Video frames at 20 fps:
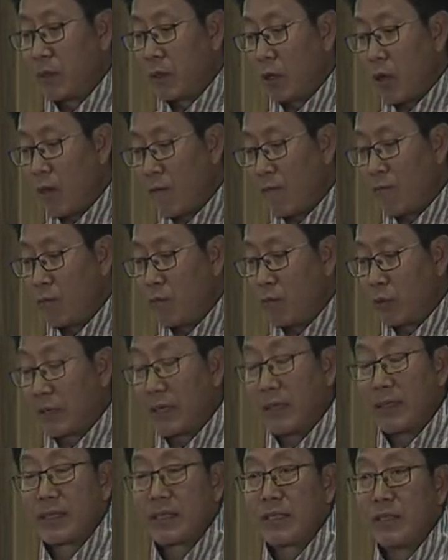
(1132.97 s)
of
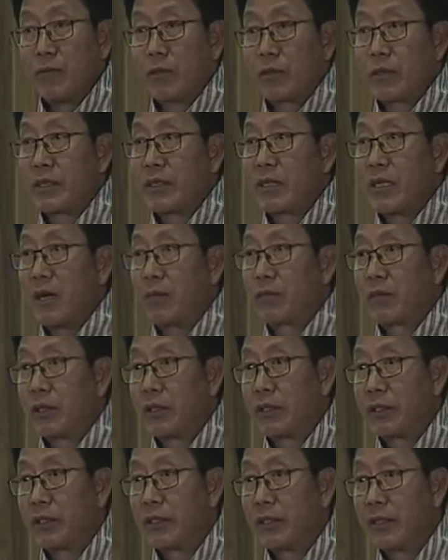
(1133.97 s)
Bhutan's democracy
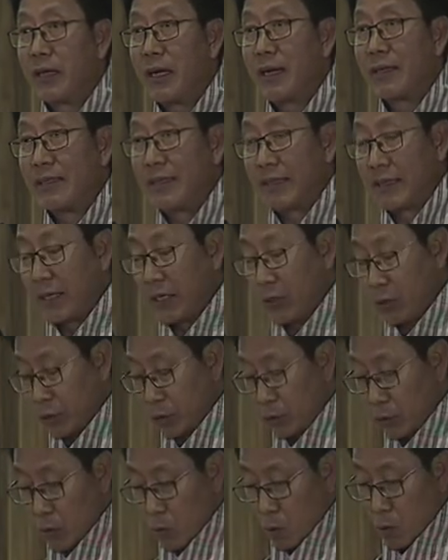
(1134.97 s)
after a decade or
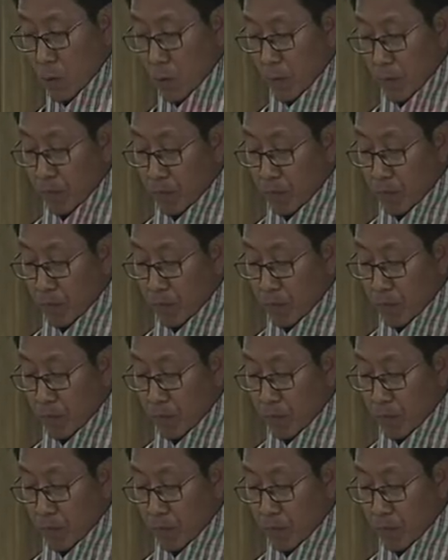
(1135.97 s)
so,